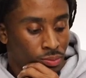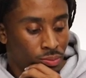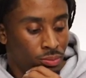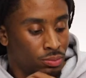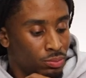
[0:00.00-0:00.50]

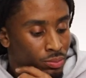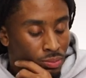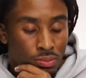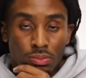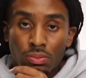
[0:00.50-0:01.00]

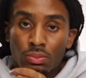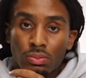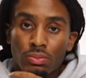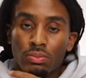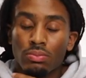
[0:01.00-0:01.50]

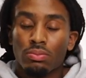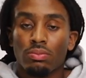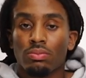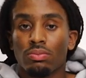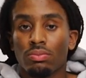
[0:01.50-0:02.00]

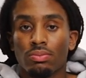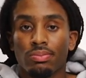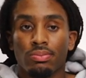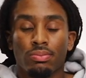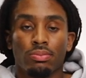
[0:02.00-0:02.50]

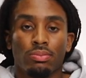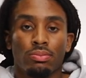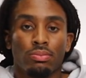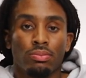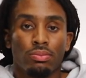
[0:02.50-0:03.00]

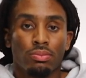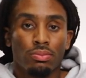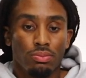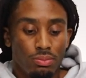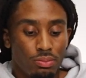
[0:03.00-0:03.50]

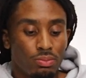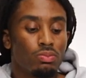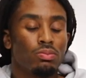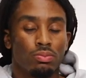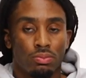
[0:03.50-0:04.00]

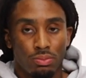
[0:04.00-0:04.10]
[no speech]